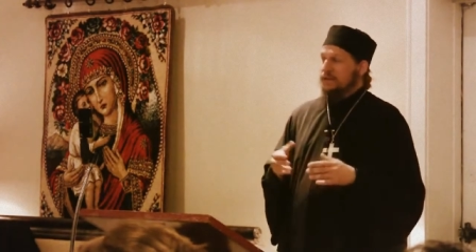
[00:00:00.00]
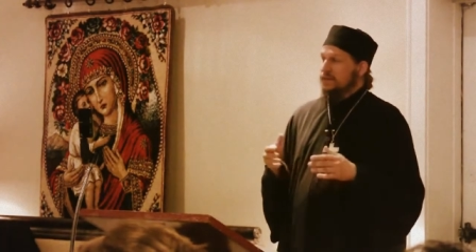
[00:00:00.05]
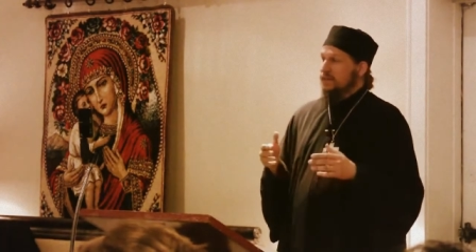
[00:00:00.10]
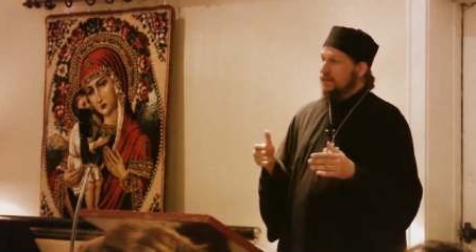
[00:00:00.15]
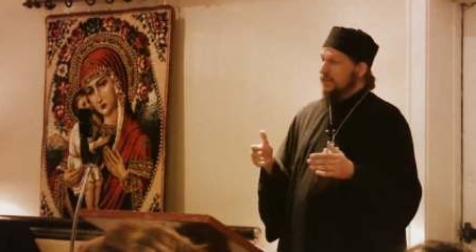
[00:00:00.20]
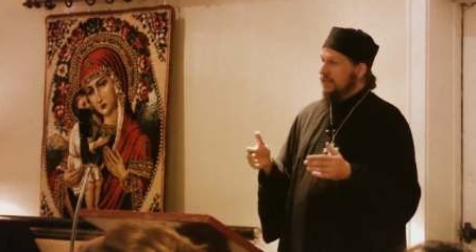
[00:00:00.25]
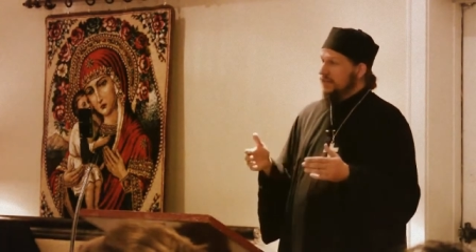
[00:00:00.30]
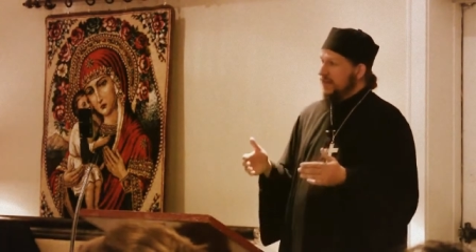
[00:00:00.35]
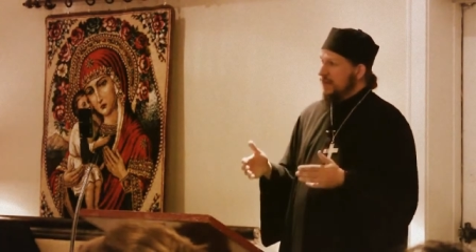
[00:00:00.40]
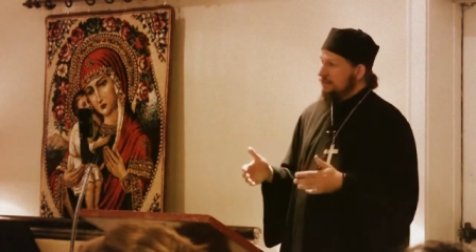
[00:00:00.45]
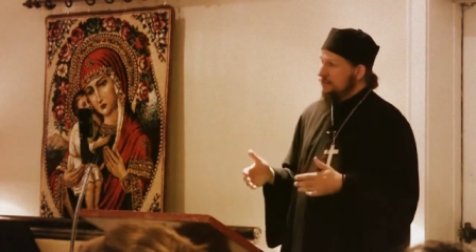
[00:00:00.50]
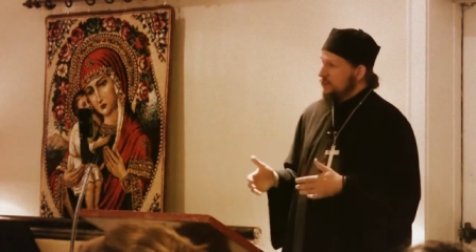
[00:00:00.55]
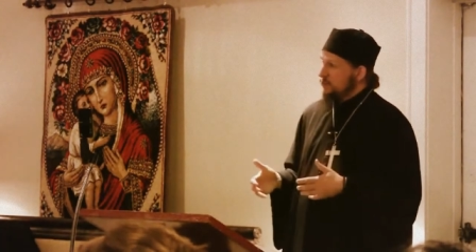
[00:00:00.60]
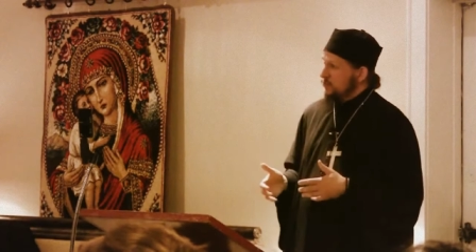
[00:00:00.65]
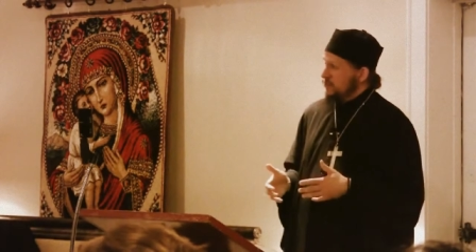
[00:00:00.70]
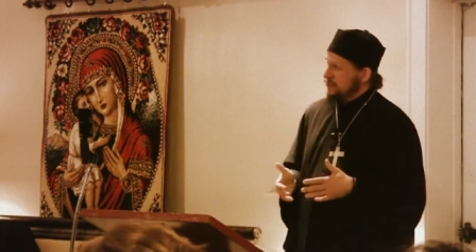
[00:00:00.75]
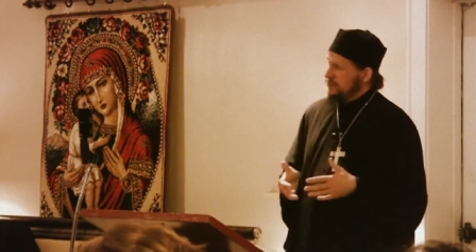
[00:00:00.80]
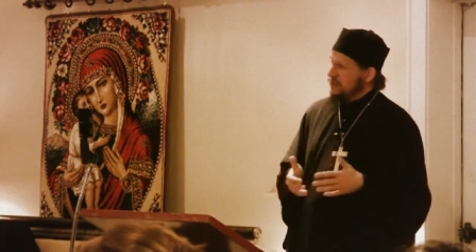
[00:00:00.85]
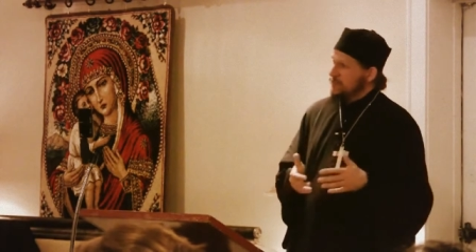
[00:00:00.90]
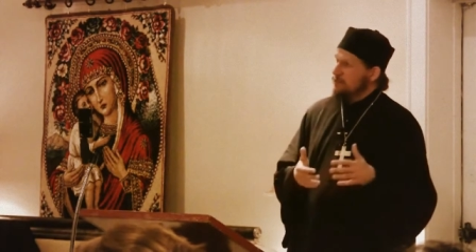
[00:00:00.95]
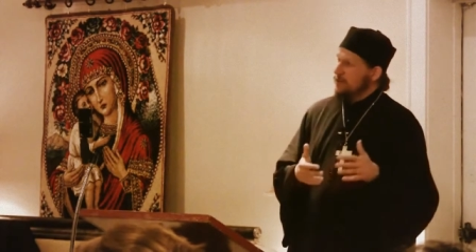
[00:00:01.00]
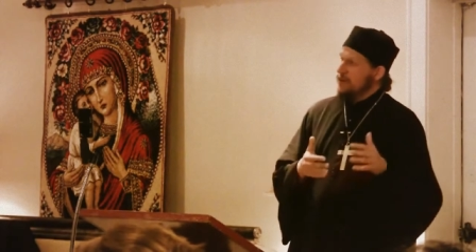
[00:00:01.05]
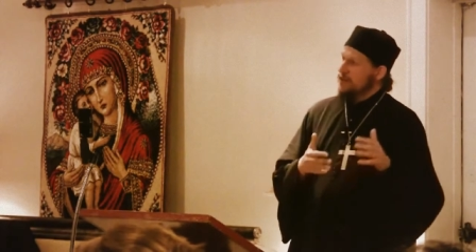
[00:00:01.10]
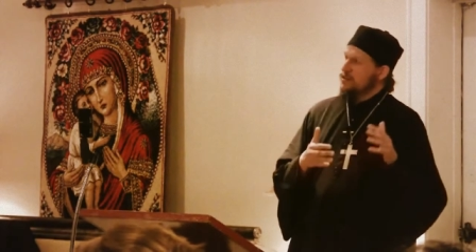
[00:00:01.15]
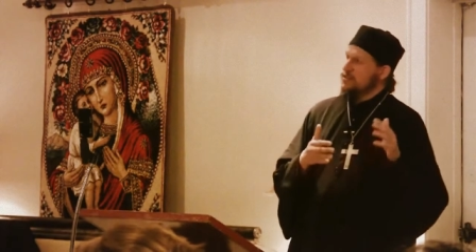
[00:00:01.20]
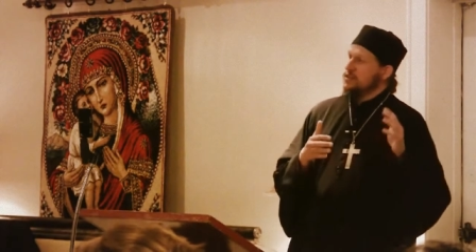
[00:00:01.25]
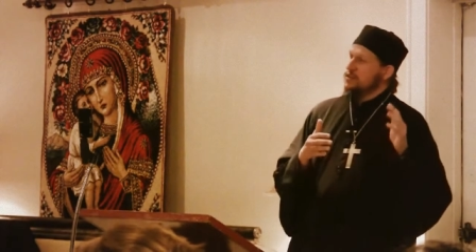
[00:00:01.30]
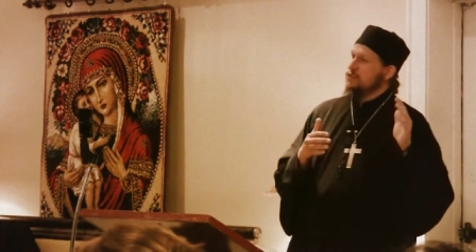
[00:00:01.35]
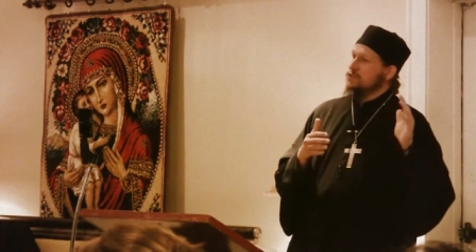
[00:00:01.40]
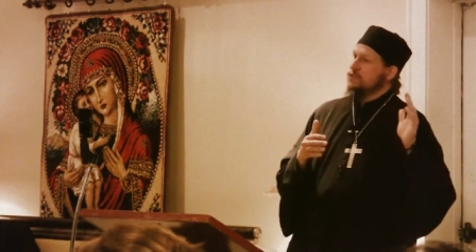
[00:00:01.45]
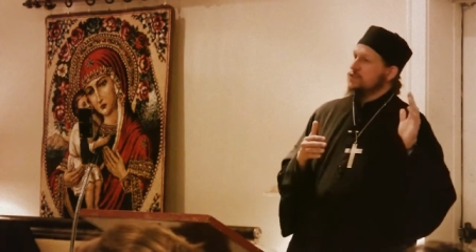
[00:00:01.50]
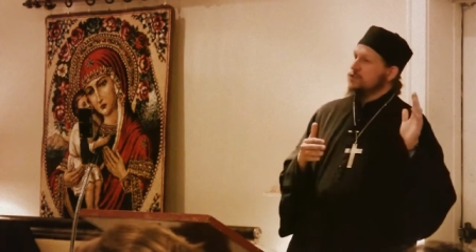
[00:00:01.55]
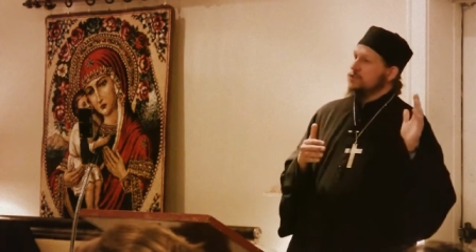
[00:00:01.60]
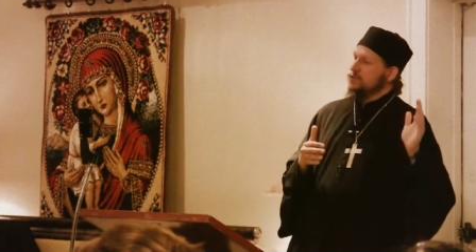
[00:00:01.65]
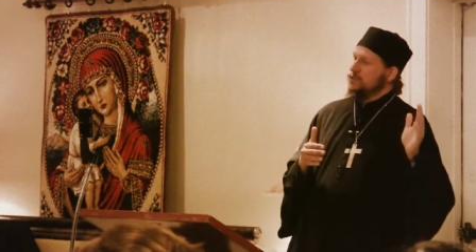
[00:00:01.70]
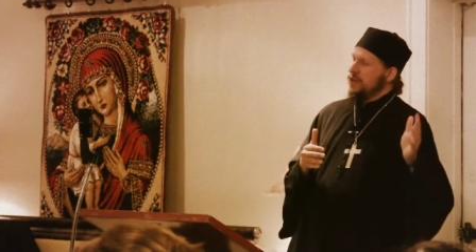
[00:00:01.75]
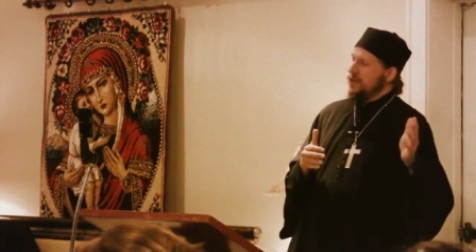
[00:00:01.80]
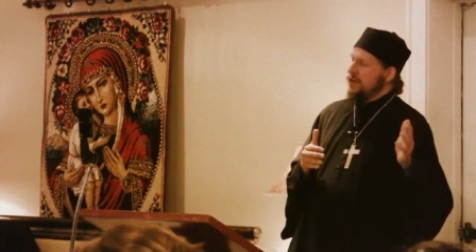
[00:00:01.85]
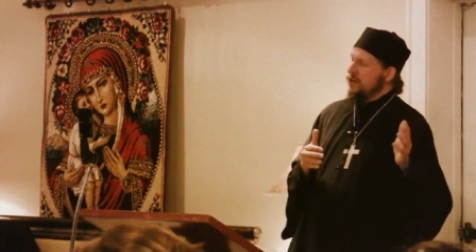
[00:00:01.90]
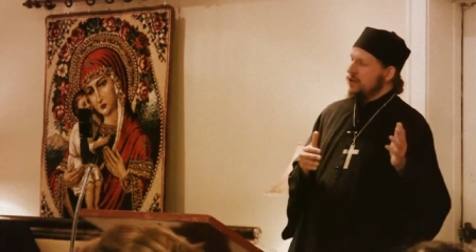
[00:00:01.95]
And then they left and went to the monastery of
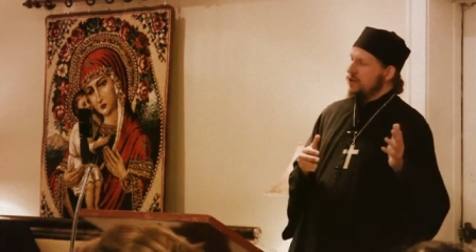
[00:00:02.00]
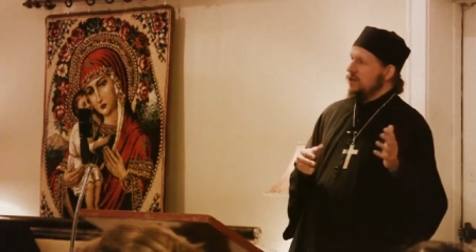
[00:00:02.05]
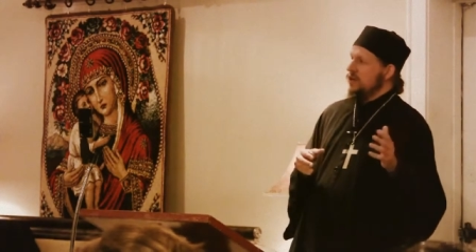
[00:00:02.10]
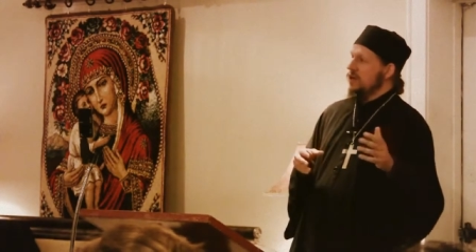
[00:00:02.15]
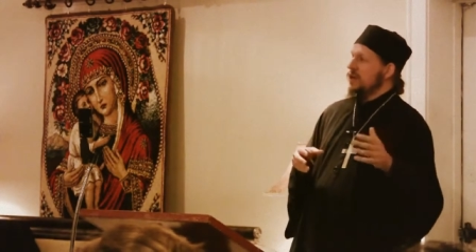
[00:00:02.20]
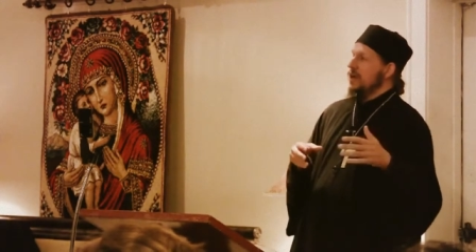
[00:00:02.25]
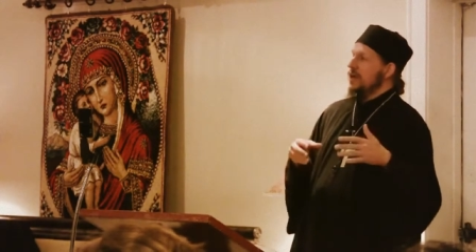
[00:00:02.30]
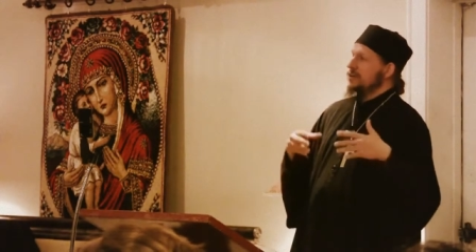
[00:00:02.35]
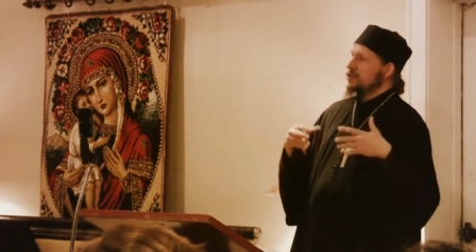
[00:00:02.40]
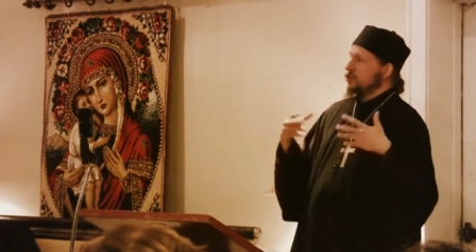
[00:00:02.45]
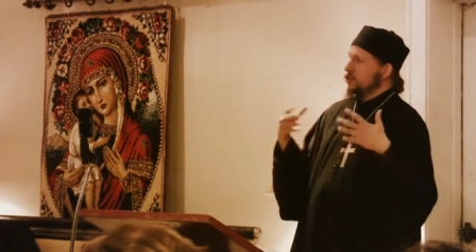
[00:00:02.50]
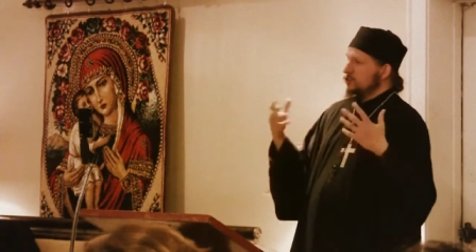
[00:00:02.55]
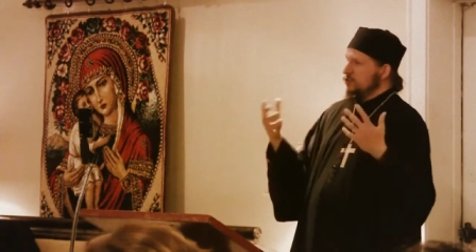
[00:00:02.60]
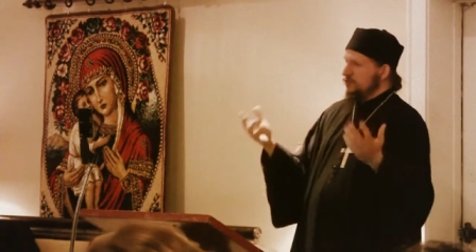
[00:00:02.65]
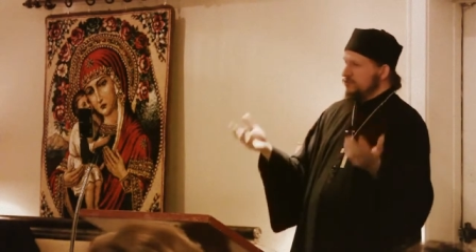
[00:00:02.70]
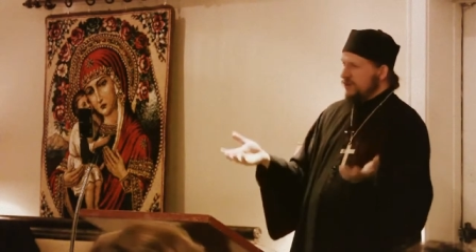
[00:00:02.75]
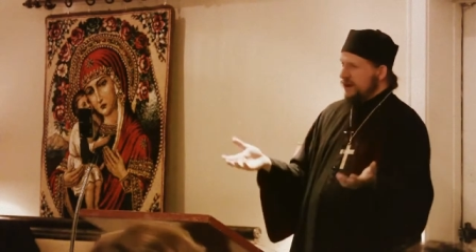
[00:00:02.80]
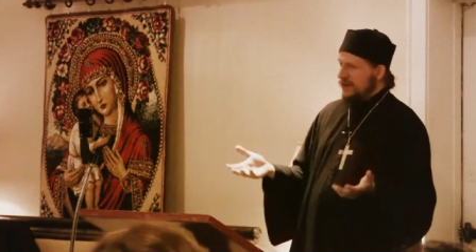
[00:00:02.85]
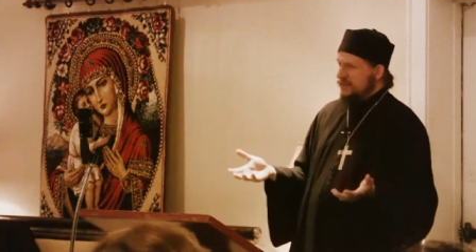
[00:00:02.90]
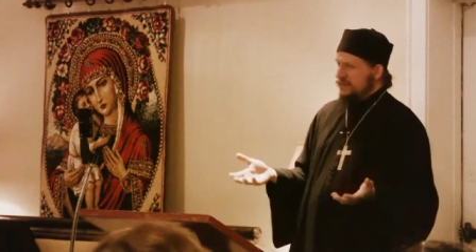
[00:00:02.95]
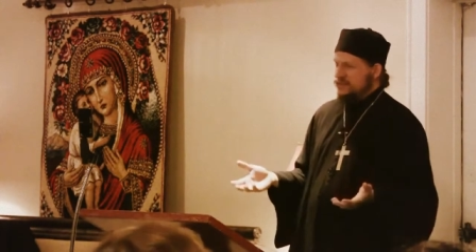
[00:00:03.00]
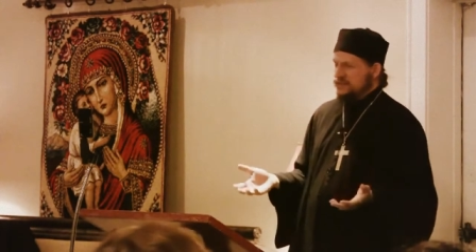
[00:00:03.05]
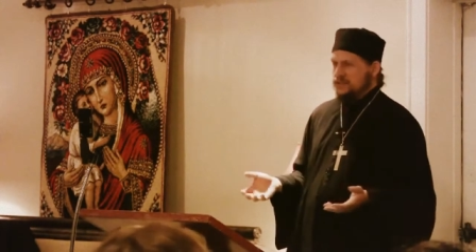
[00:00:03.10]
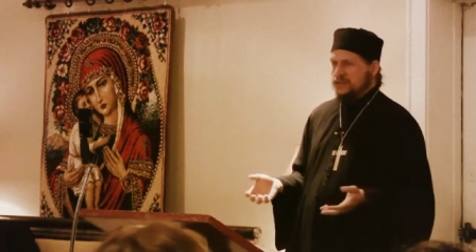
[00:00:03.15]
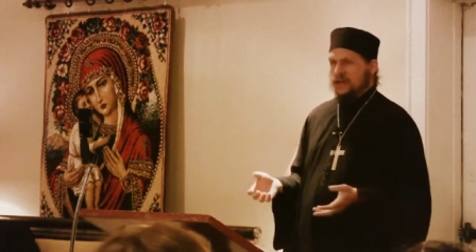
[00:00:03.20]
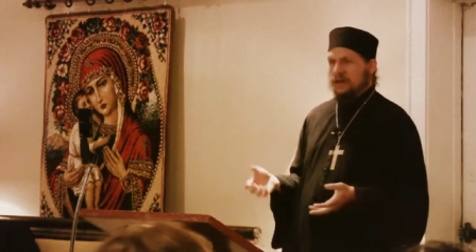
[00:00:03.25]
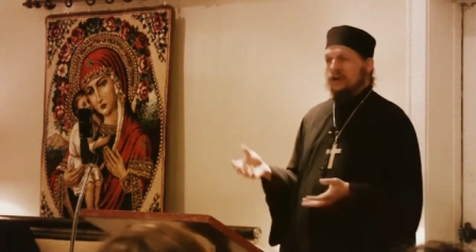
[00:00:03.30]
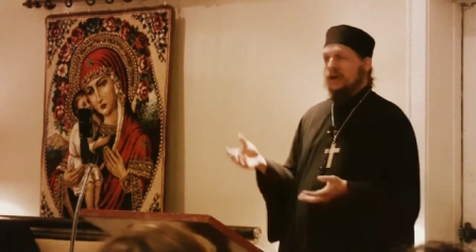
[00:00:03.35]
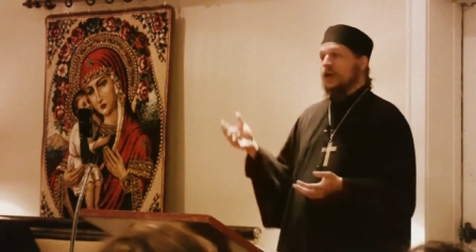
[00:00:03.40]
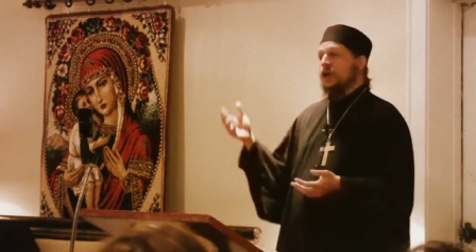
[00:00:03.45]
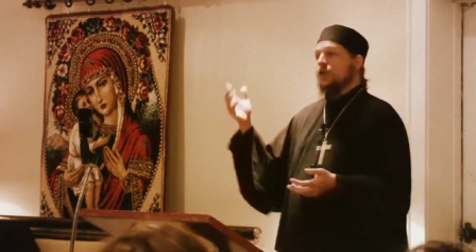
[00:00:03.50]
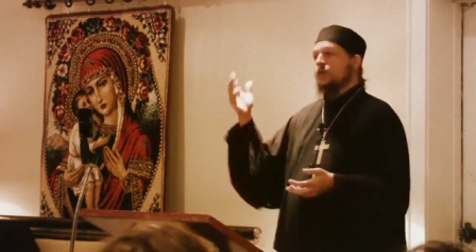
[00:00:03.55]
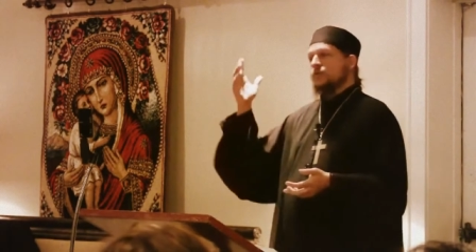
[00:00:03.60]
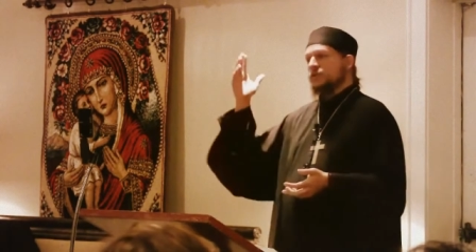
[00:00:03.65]
Philotheo and told the fathers there,